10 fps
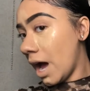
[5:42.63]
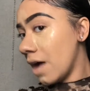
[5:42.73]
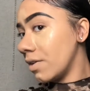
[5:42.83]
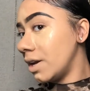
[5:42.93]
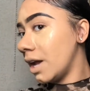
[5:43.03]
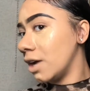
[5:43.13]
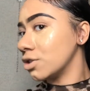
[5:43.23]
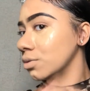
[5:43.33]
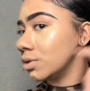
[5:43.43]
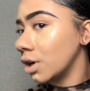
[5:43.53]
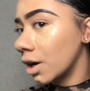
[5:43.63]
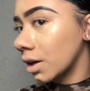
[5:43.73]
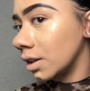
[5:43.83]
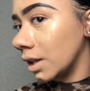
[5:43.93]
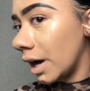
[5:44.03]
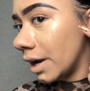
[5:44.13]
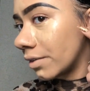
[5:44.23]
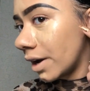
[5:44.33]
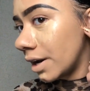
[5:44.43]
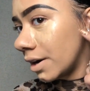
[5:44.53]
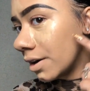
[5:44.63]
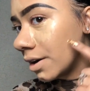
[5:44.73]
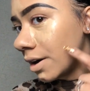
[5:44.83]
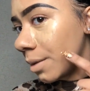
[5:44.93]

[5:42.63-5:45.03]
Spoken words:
have a natural dark line right here.